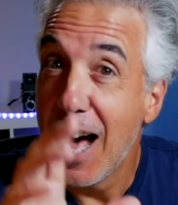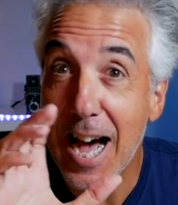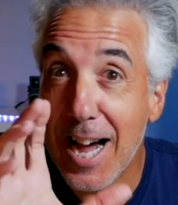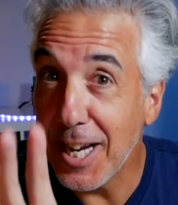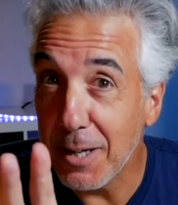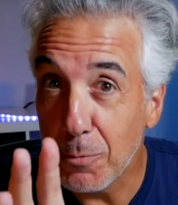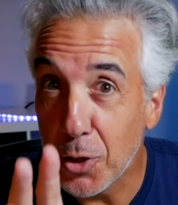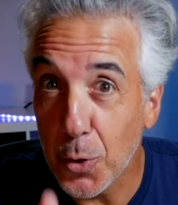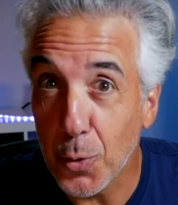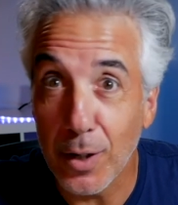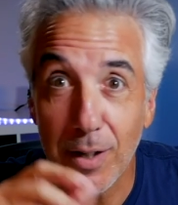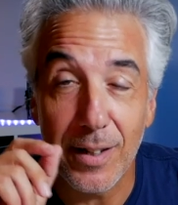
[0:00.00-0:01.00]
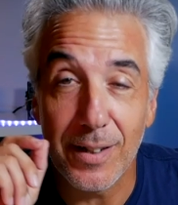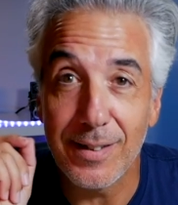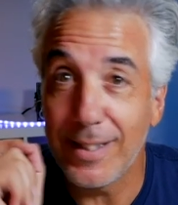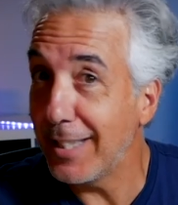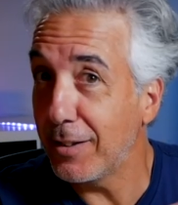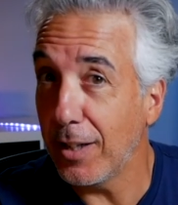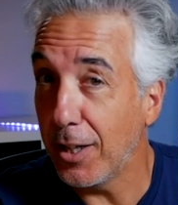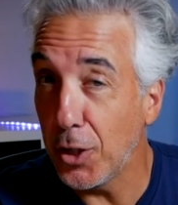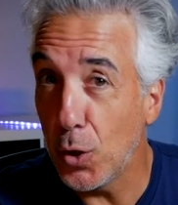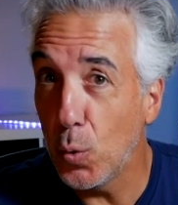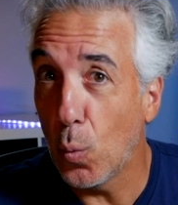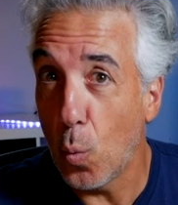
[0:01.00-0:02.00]
I am sure that
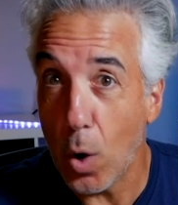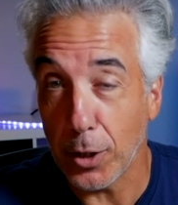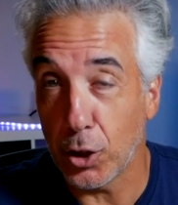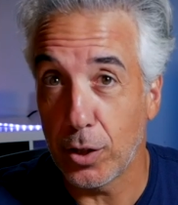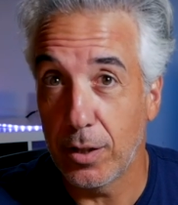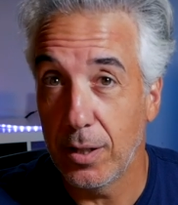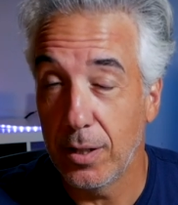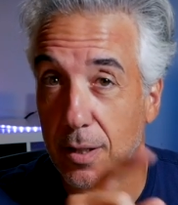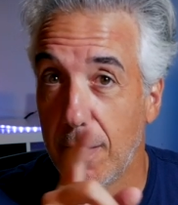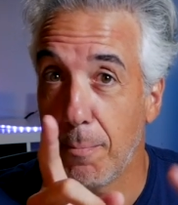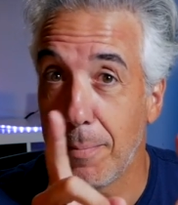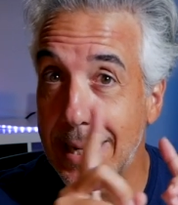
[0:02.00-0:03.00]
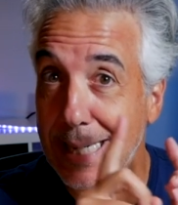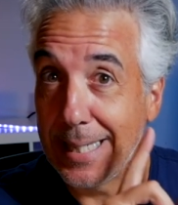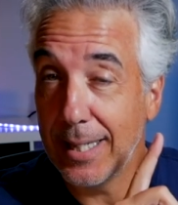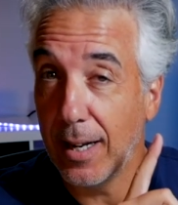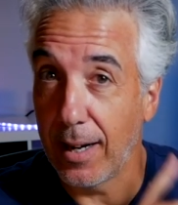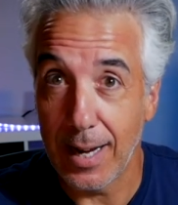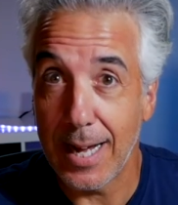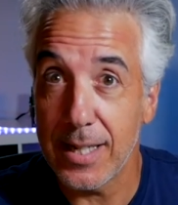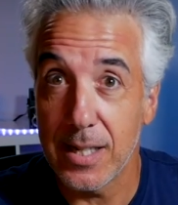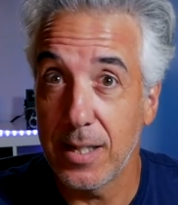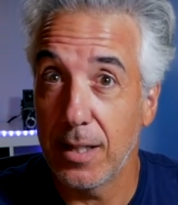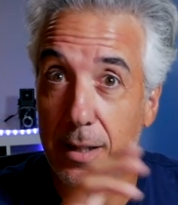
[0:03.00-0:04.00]
you watched my
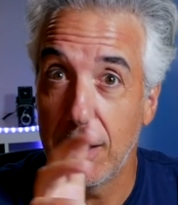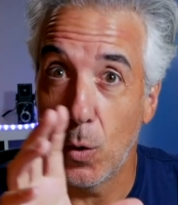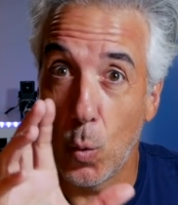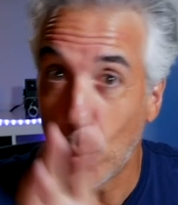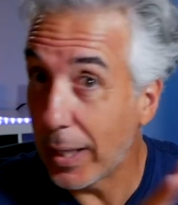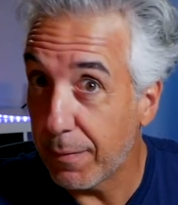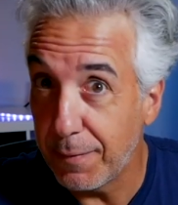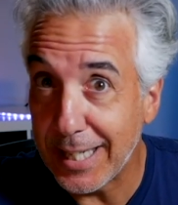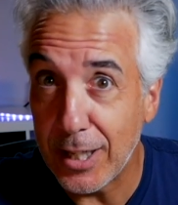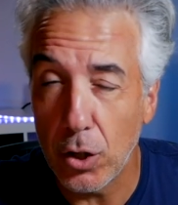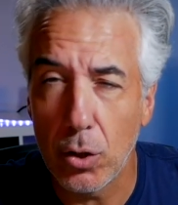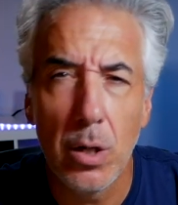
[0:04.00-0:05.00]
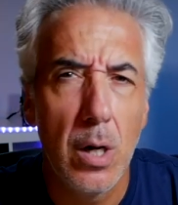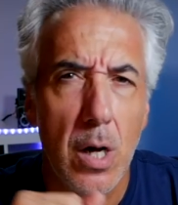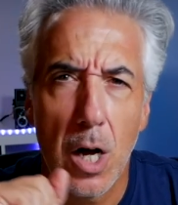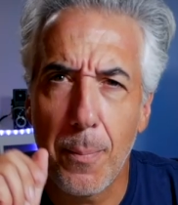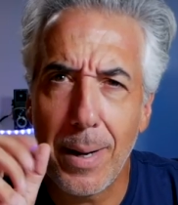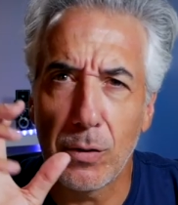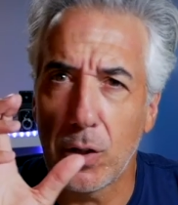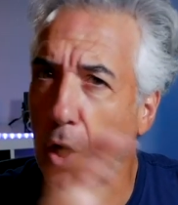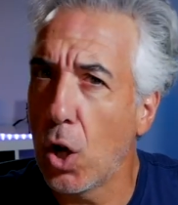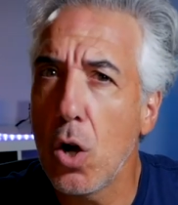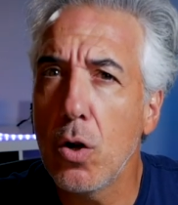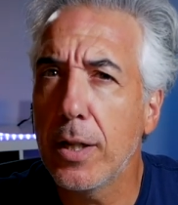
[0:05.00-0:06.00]
last week video about
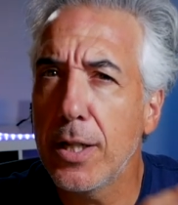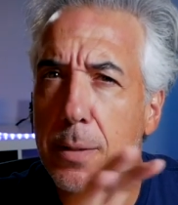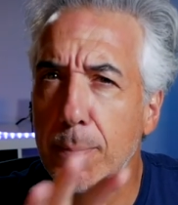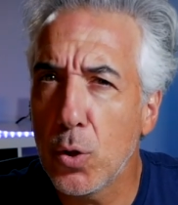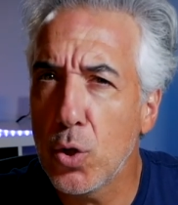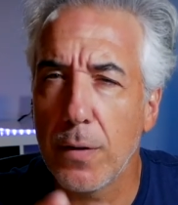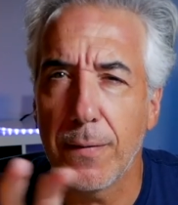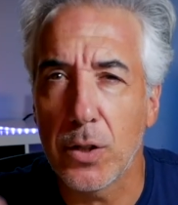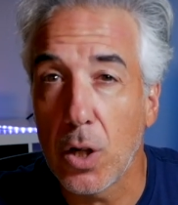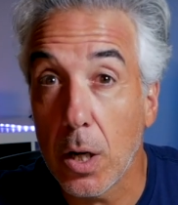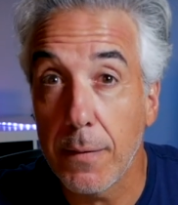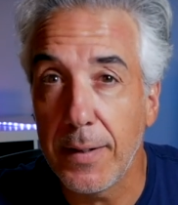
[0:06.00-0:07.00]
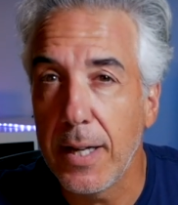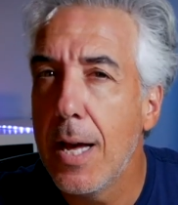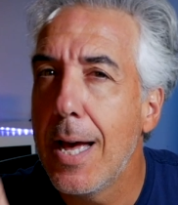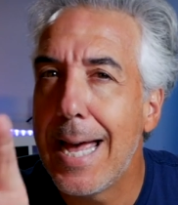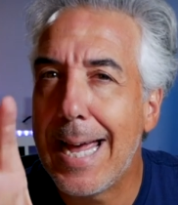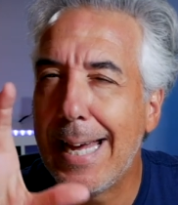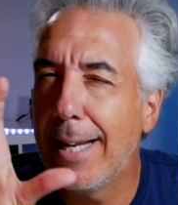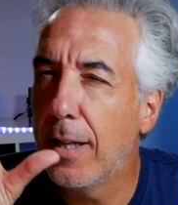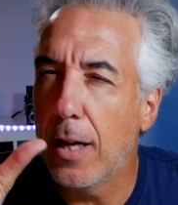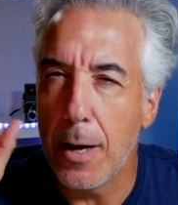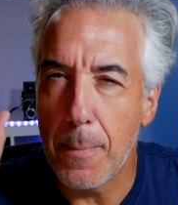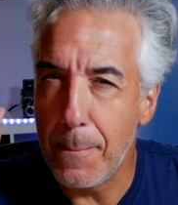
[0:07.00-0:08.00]
long exposure photography and
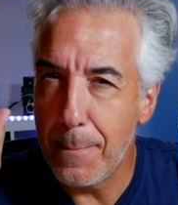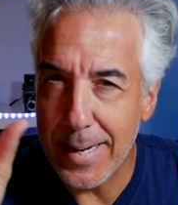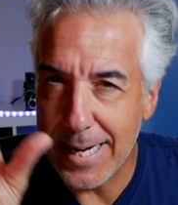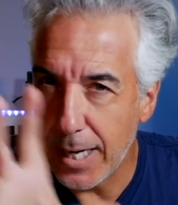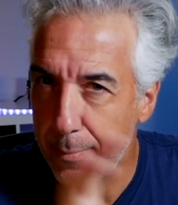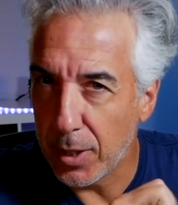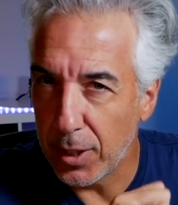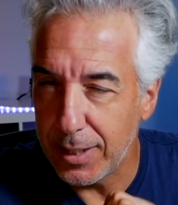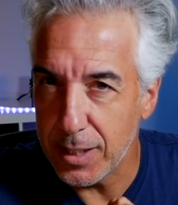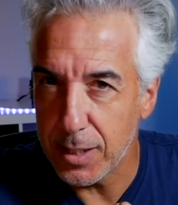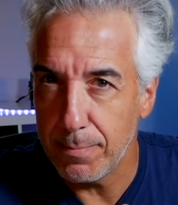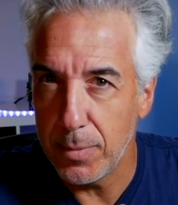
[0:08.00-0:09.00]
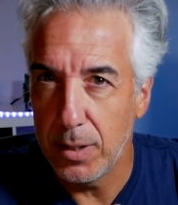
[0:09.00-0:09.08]
minimalism.